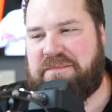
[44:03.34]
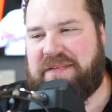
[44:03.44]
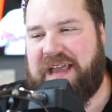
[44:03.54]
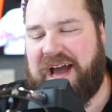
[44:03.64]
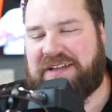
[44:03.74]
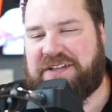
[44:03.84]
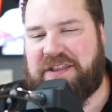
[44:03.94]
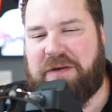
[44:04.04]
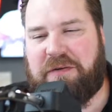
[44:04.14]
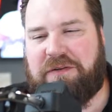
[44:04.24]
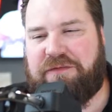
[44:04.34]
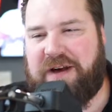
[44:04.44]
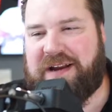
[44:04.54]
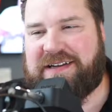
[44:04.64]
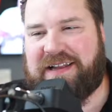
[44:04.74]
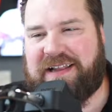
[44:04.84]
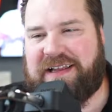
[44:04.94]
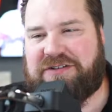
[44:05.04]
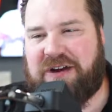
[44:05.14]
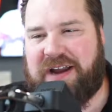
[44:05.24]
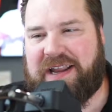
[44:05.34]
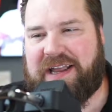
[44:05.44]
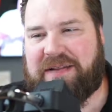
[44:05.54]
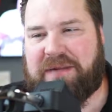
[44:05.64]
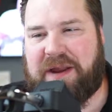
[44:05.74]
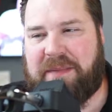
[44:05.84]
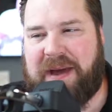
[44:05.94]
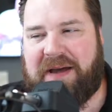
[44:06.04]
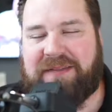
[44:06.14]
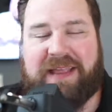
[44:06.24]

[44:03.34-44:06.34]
yeah, so they were frantically trying to get them to come out.